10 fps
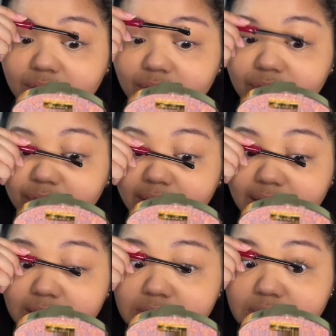
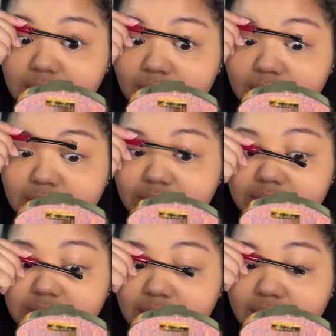fades, I guess you
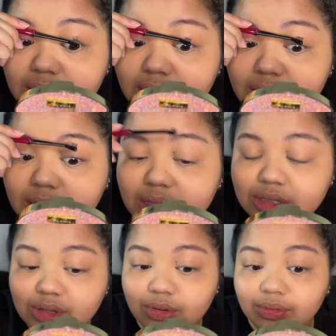could say.
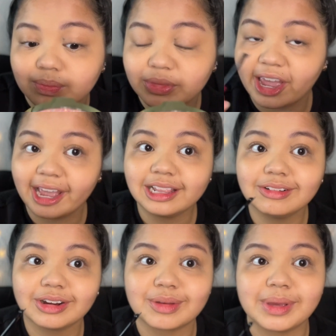So highly
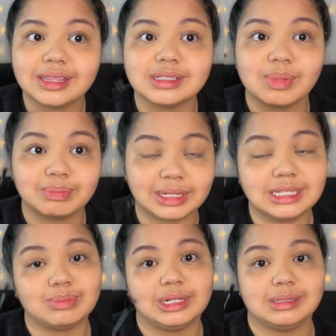recommend this, but
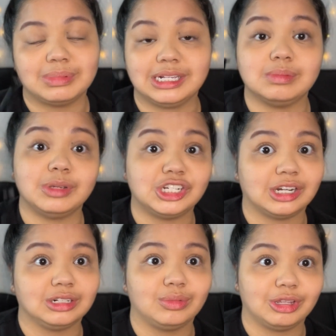please, please, please be
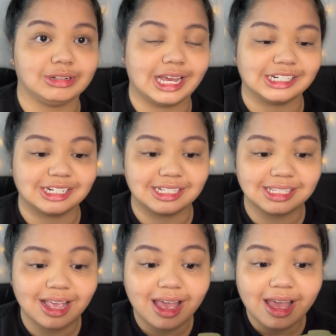gentle with your
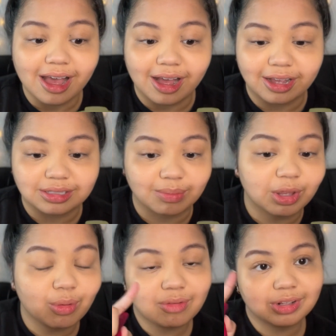lashes. So I'm
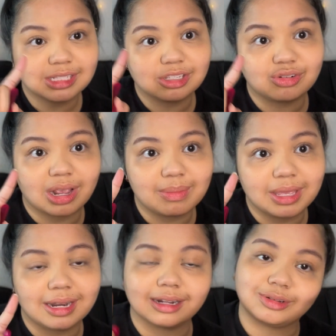gonna wait for this to dry a
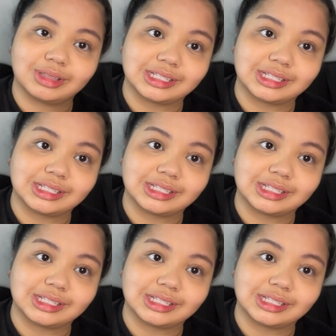bit and do the